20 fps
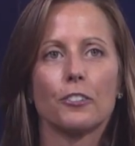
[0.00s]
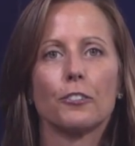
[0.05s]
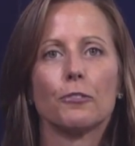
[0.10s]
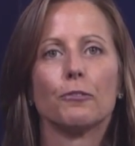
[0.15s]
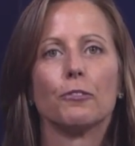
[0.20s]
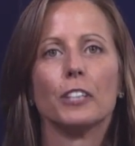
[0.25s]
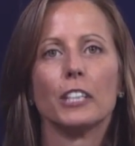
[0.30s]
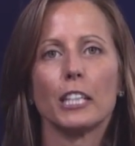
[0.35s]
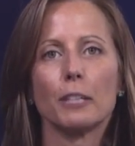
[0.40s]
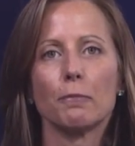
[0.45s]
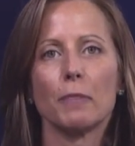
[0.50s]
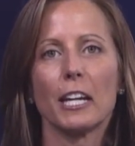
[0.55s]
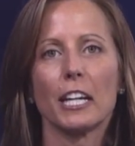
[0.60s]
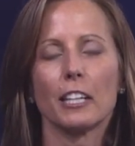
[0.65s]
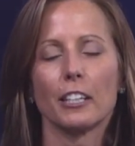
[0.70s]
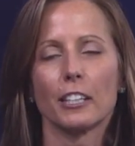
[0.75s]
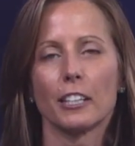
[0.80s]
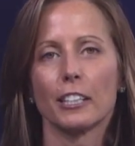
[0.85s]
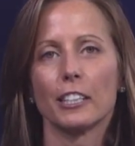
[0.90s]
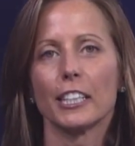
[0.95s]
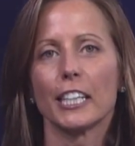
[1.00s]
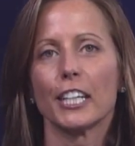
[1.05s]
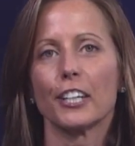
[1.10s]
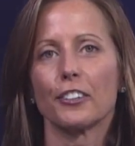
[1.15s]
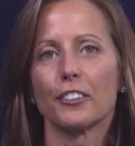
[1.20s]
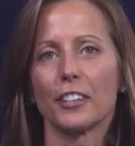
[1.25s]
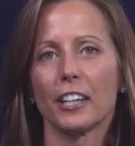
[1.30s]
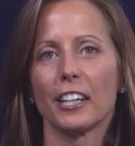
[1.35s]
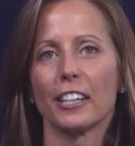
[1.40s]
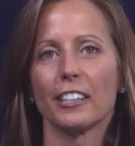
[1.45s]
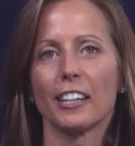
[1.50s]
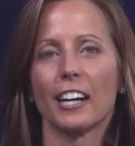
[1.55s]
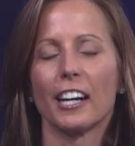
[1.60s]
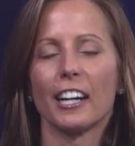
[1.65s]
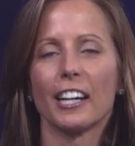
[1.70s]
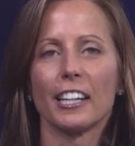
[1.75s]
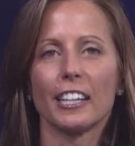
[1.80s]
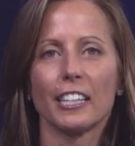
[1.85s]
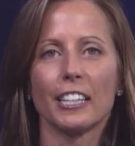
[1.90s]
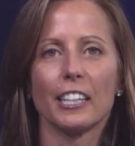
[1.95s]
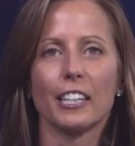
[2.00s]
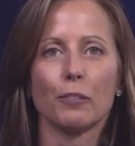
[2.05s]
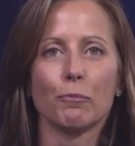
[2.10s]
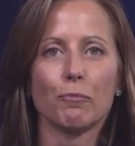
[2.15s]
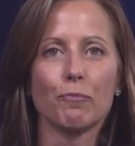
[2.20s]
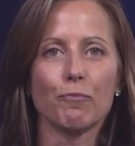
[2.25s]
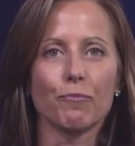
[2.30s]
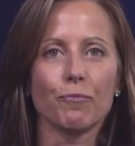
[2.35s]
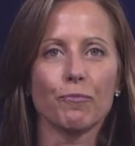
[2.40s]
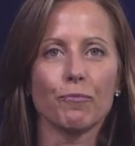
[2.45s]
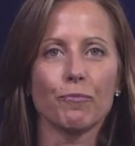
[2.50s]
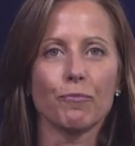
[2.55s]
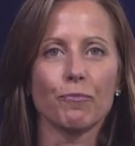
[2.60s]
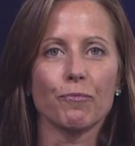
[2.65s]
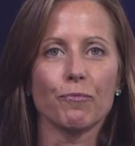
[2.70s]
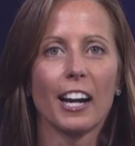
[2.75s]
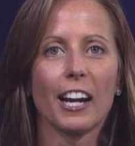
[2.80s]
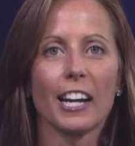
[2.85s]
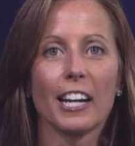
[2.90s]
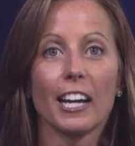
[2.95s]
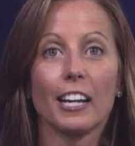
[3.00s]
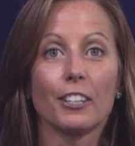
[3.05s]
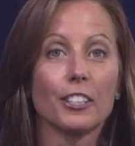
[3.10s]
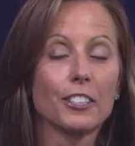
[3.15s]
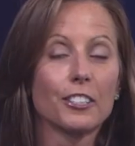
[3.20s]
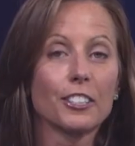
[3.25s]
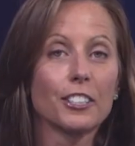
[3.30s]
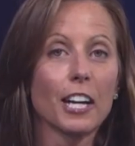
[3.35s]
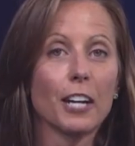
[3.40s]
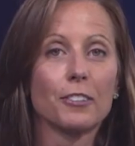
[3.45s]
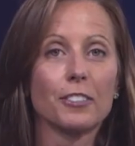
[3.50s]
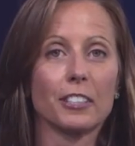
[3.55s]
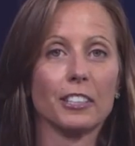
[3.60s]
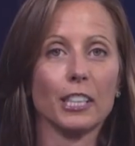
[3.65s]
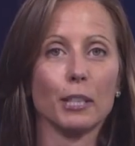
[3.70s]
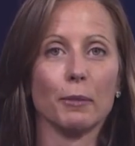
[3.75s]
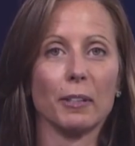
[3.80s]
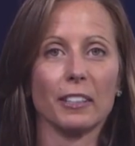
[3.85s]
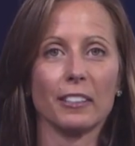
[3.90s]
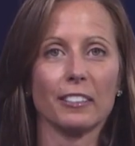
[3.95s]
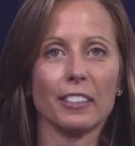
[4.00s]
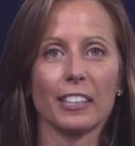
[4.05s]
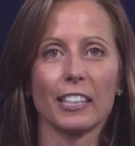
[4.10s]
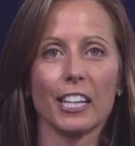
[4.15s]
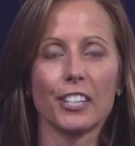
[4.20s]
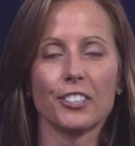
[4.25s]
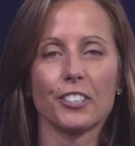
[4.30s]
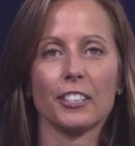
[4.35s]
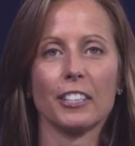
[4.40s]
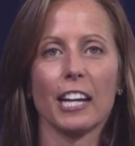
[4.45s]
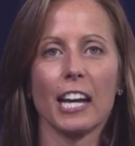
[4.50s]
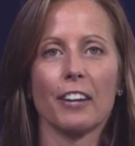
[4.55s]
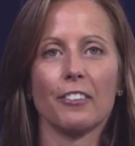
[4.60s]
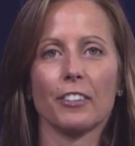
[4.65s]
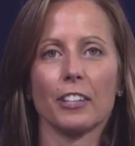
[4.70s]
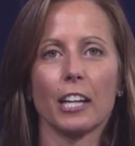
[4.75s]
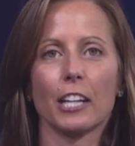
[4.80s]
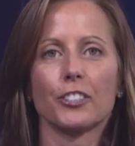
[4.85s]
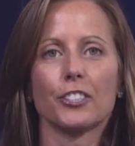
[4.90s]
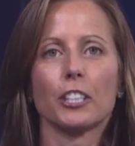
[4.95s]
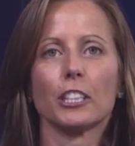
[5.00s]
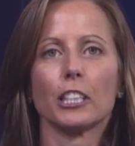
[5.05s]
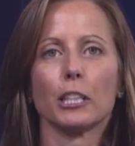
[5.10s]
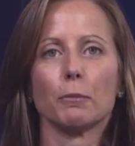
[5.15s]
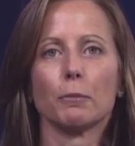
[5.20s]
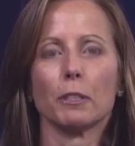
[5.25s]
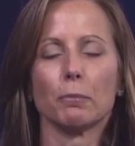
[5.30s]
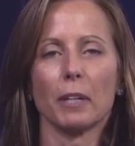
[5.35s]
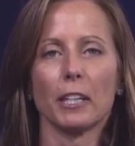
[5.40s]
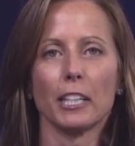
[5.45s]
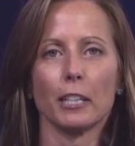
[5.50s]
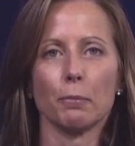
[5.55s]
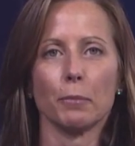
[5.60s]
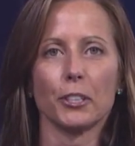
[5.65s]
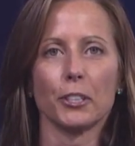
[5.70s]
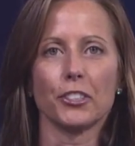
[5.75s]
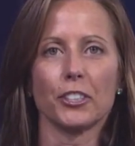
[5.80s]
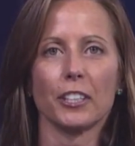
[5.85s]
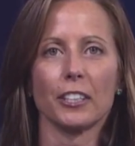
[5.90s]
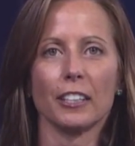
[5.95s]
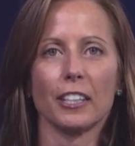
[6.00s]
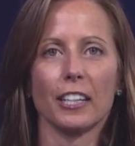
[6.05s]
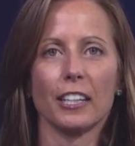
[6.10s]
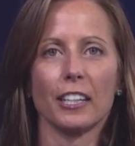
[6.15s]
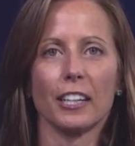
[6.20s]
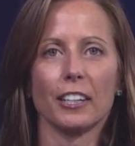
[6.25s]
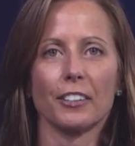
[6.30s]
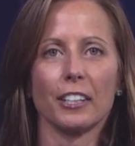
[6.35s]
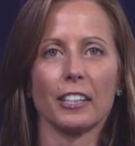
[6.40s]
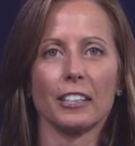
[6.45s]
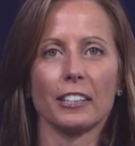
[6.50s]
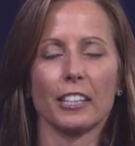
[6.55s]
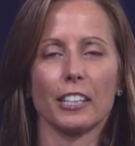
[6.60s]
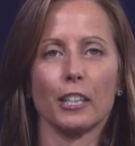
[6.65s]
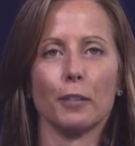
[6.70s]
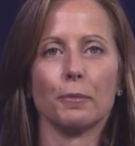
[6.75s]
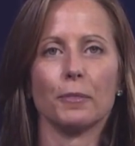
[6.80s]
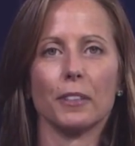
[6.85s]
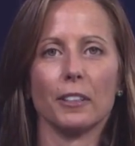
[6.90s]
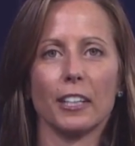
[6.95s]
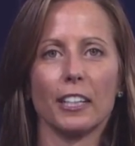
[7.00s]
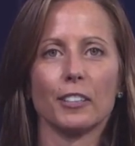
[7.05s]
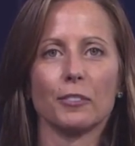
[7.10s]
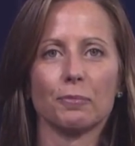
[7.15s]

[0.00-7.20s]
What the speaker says: really made it clear that the sky was the limit. Like I shouldn't limit my ambition. And I think that helped a lot.